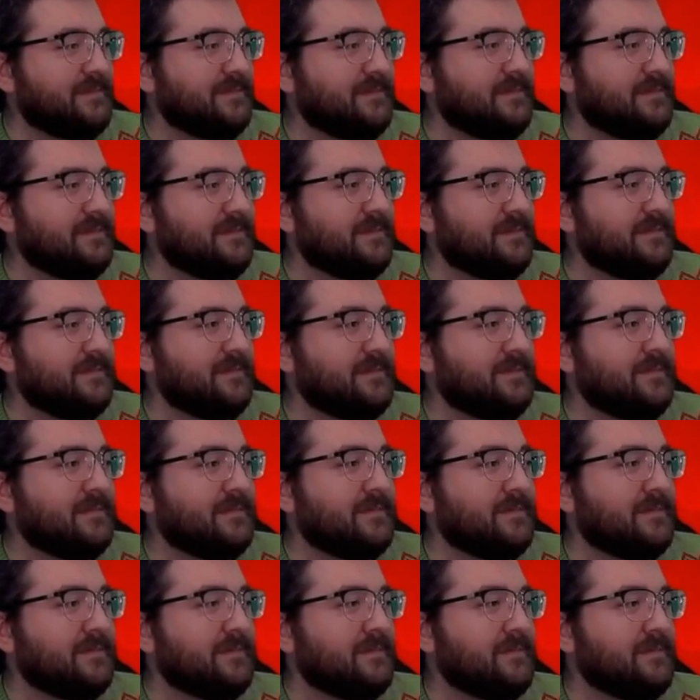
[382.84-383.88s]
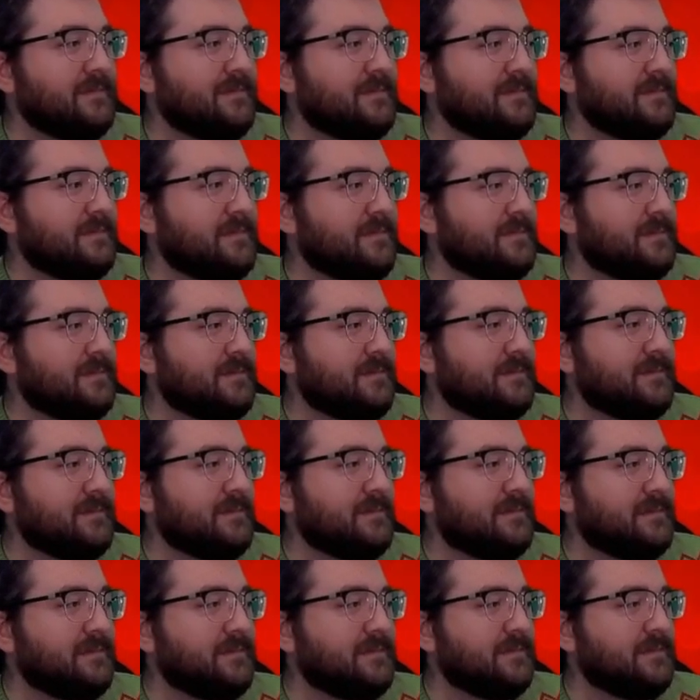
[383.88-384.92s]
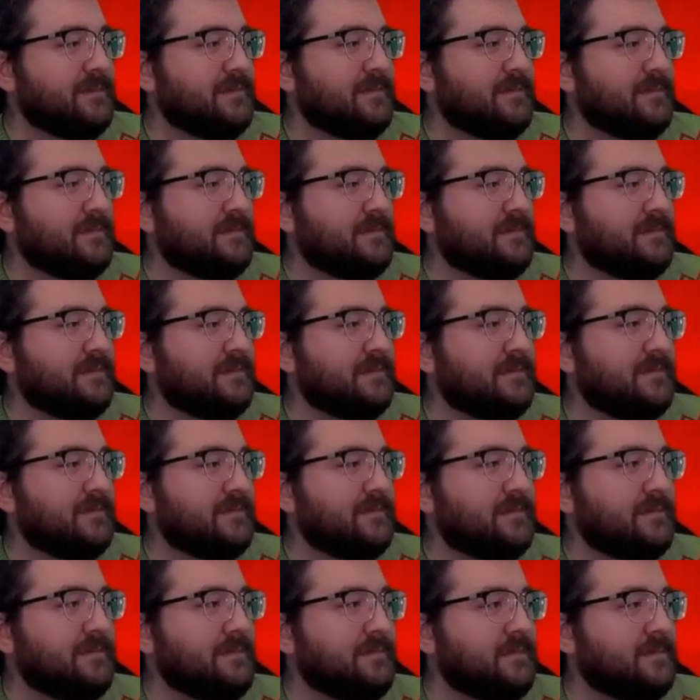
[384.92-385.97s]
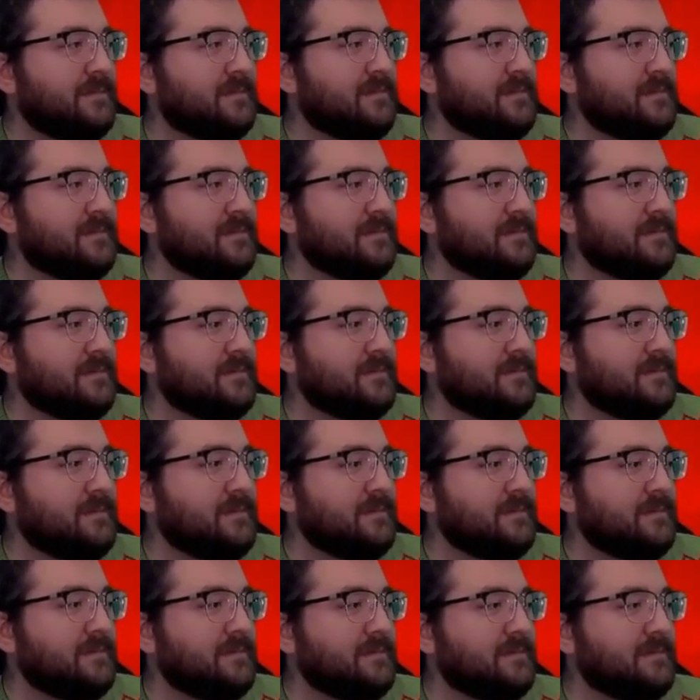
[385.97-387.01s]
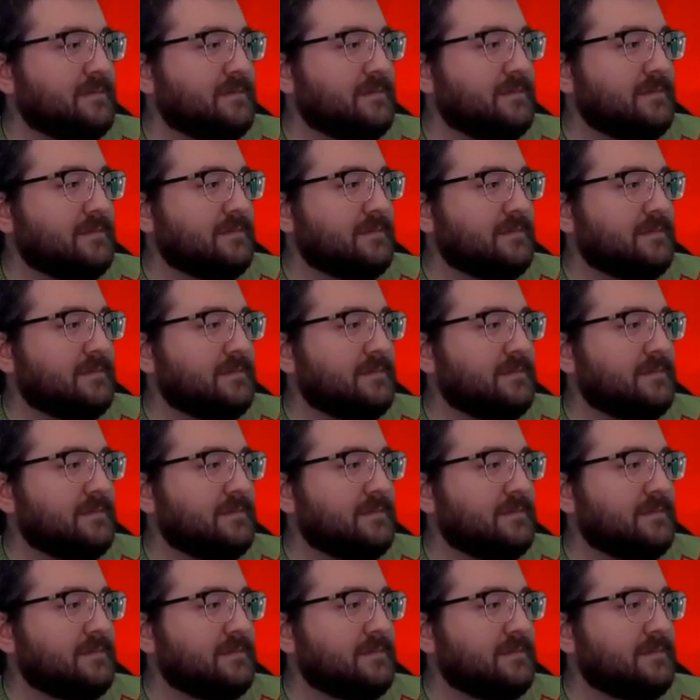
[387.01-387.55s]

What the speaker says: No words are spoken by the person on screen.